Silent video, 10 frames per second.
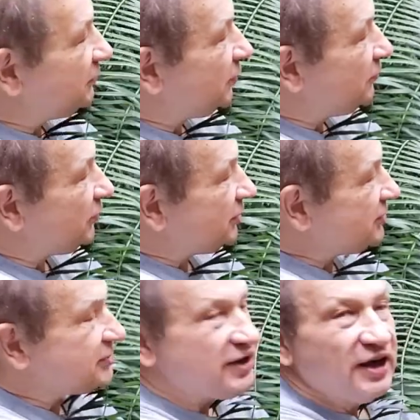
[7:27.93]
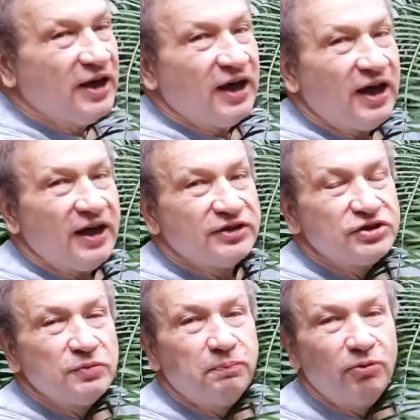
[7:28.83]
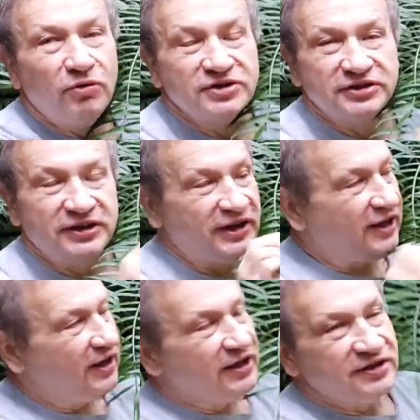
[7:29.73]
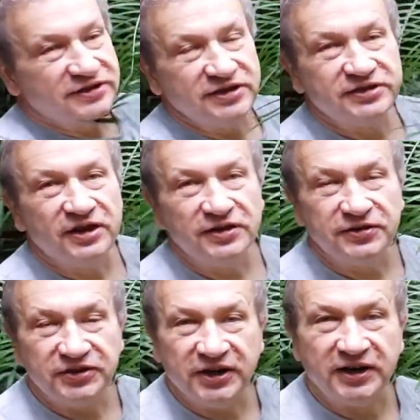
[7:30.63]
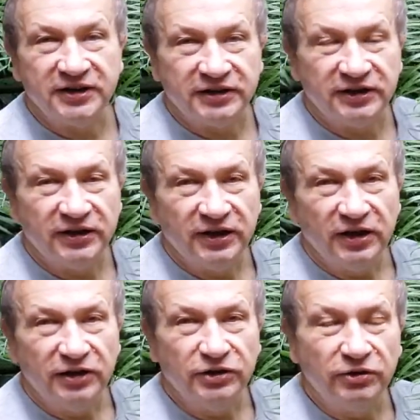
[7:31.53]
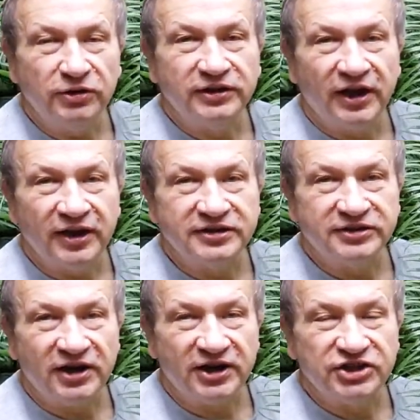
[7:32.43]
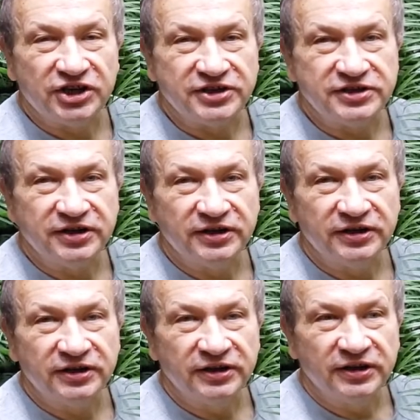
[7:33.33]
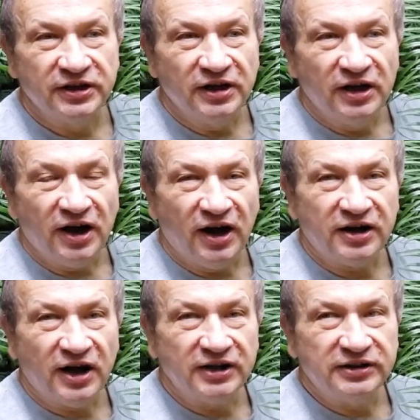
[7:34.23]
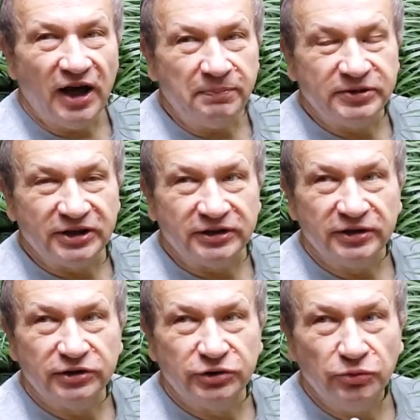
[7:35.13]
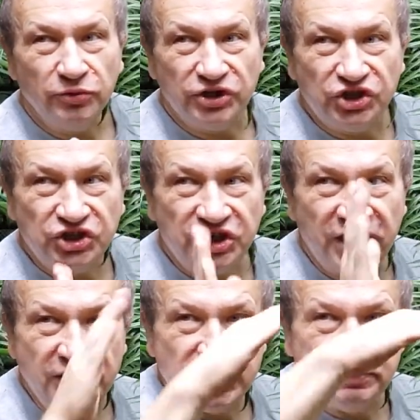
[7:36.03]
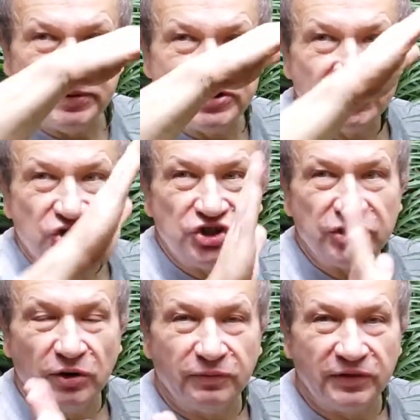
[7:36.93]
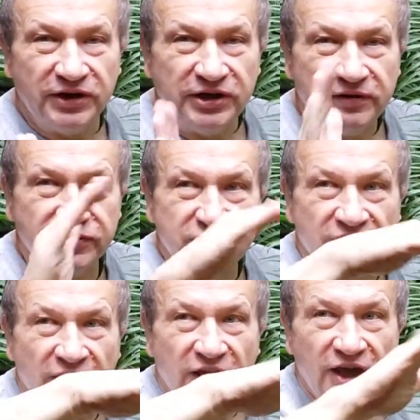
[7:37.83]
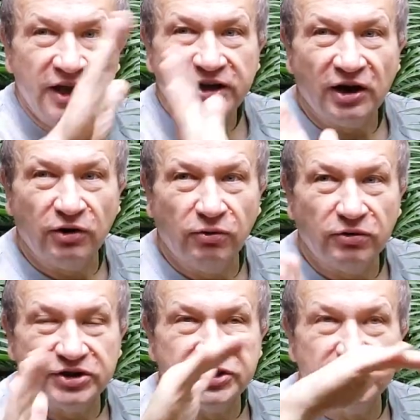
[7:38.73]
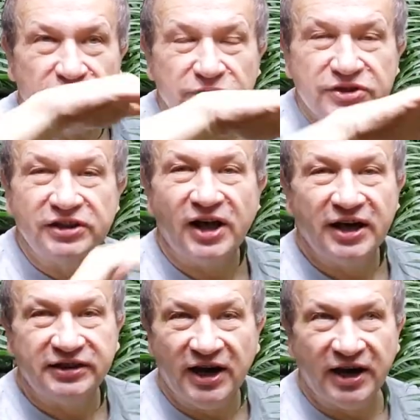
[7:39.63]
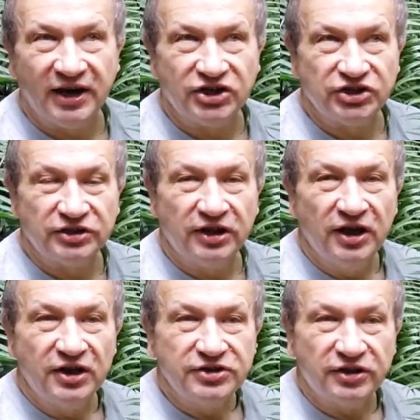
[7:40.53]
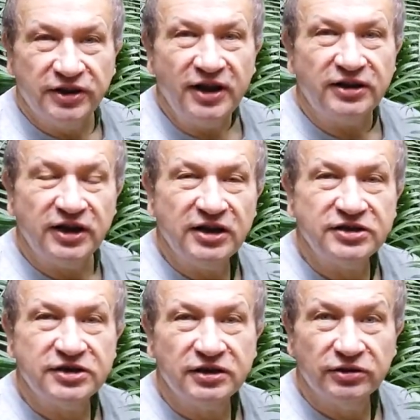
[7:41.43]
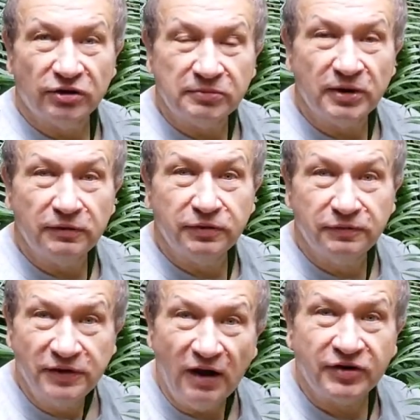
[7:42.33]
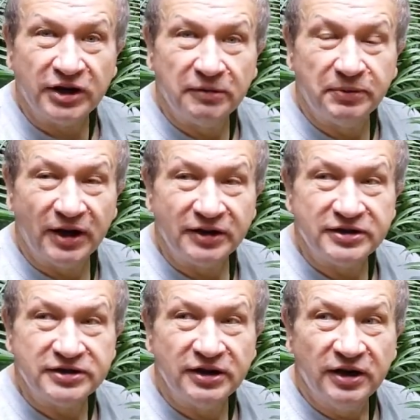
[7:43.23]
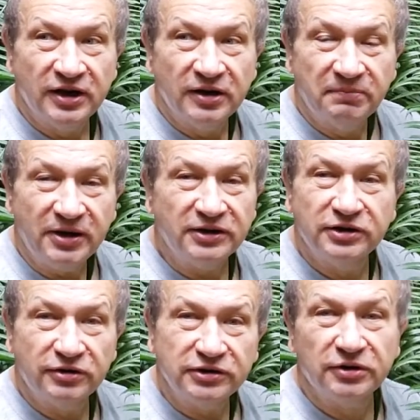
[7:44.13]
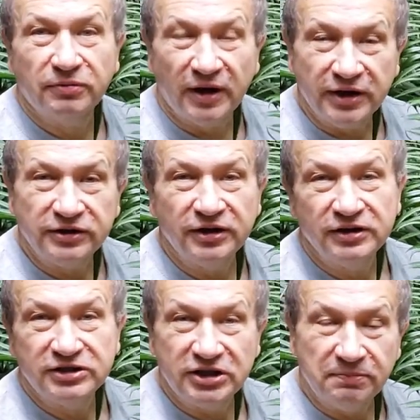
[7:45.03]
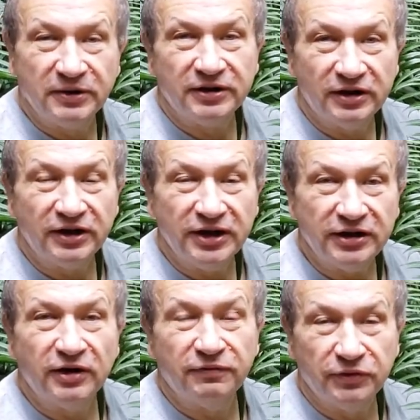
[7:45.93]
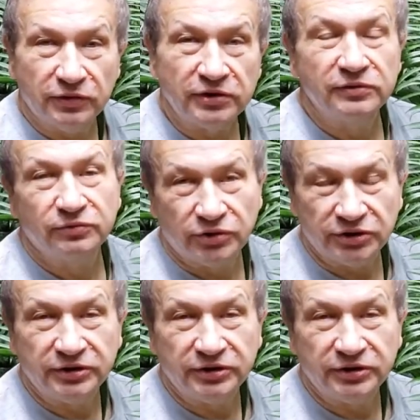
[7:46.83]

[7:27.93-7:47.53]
for ferns, and supposedly these thickened node-like structures are adapted to change position of leaves in according to the light direction. So that is normal for flowering plants, but not quite typical in a fern world.